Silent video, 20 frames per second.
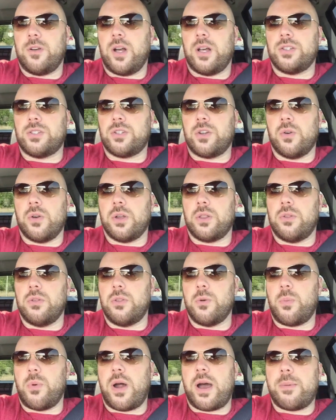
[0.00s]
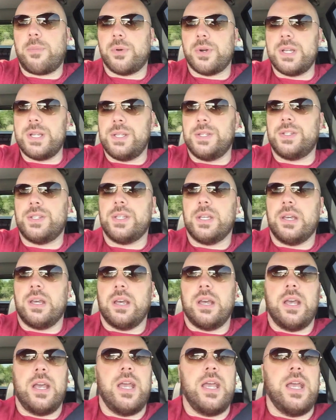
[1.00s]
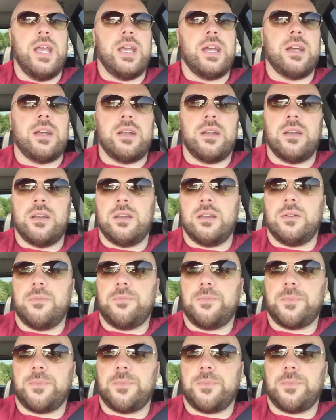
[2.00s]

us going through the properties, and